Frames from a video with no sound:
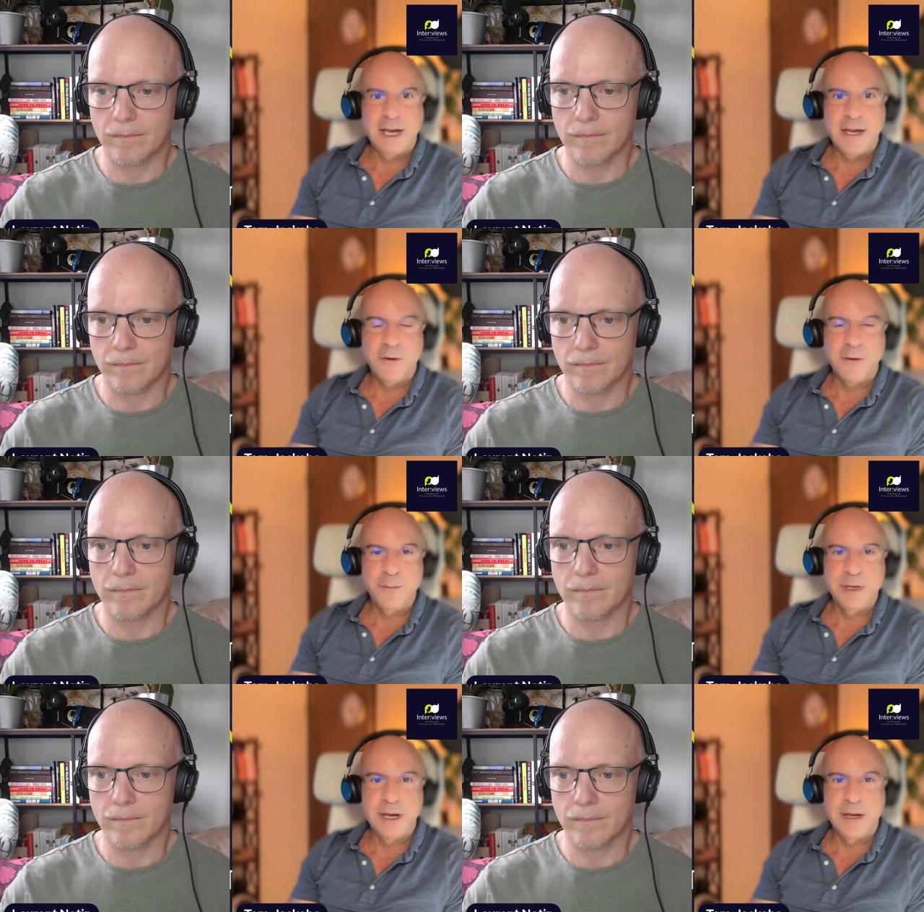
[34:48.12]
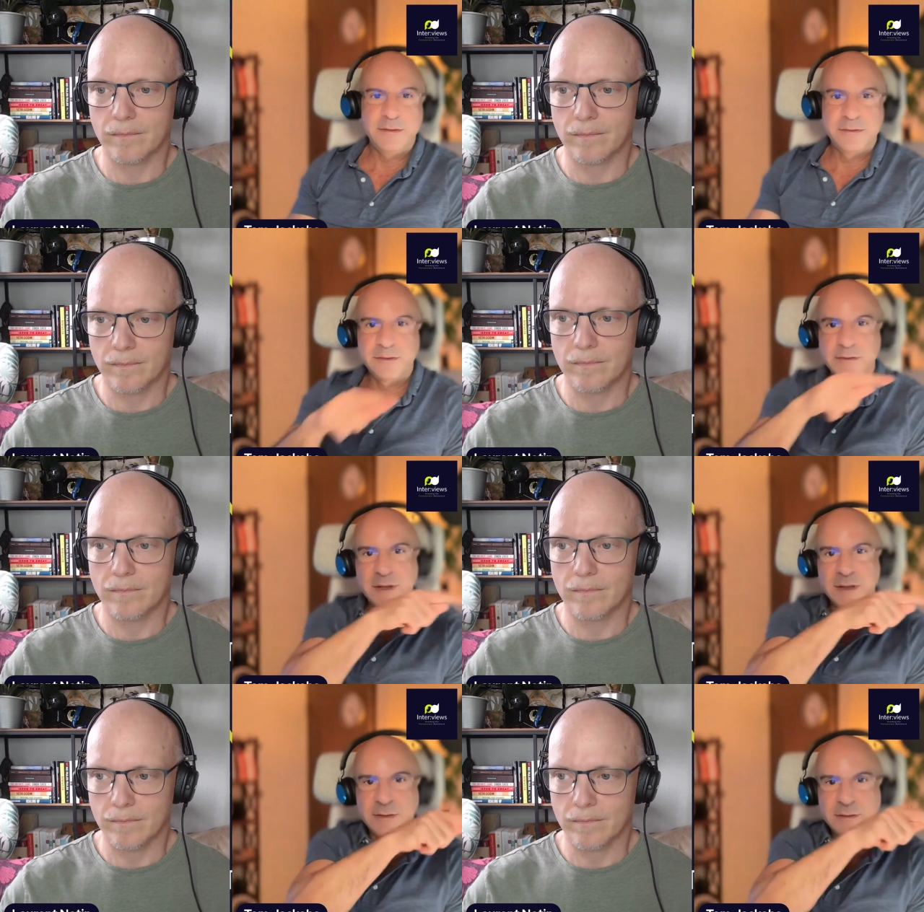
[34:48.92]
Speaker 1: O B S, just
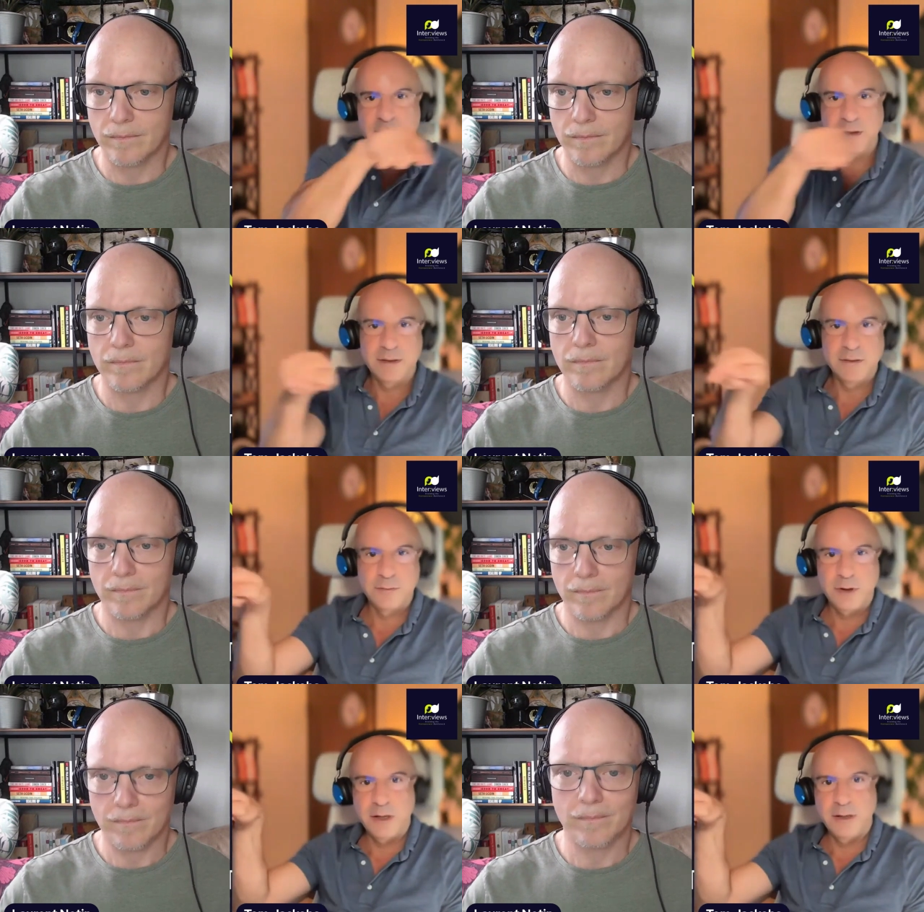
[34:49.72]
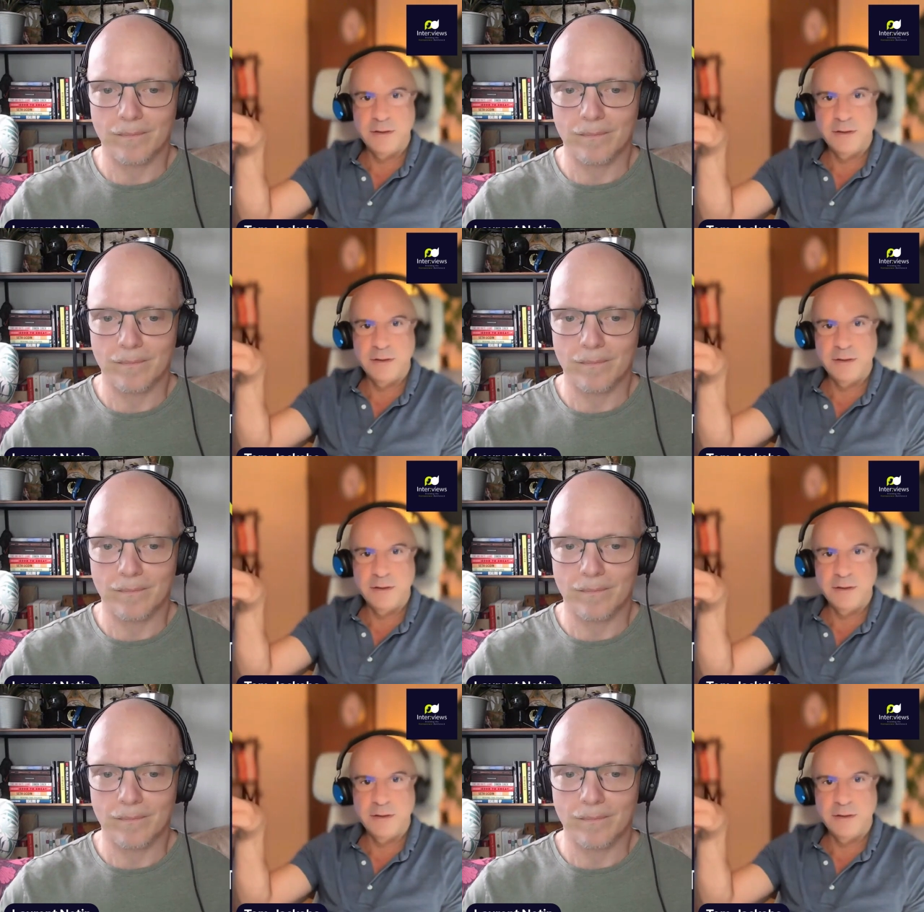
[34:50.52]
like it says, right?